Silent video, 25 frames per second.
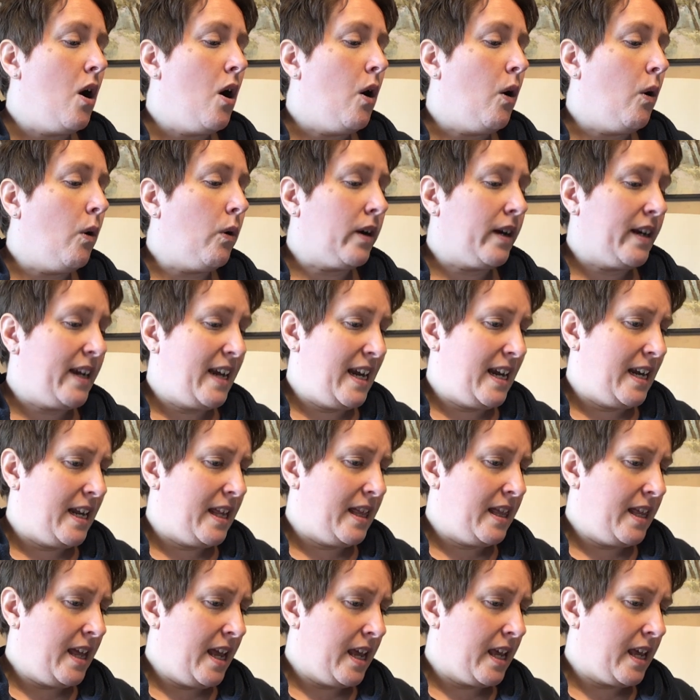Or he'd
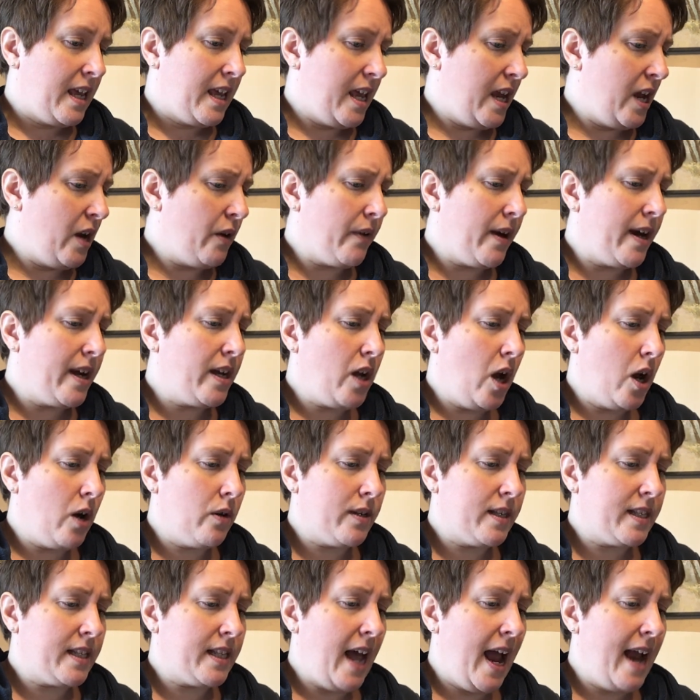think, "Here I go
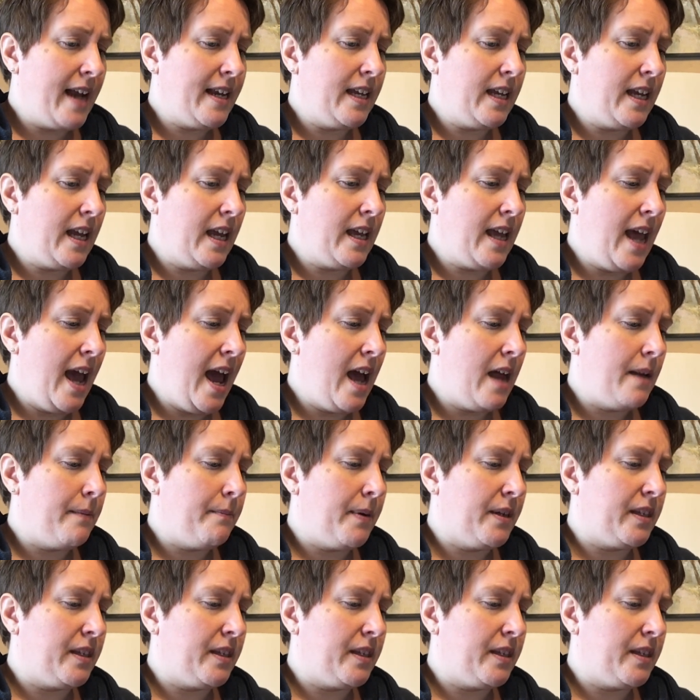sliding again,